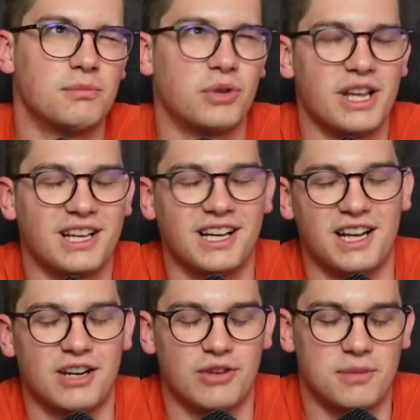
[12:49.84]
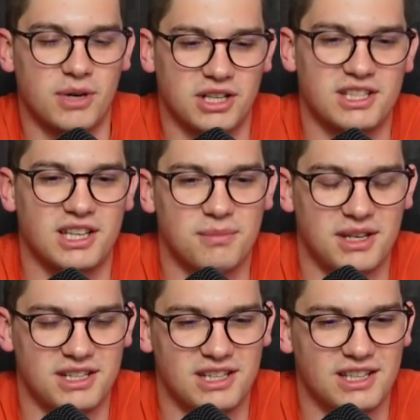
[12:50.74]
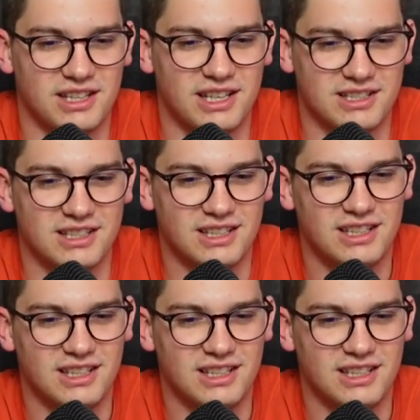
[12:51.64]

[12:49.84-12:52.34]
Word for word: break kind of a great marketing campaign in the end, I guess.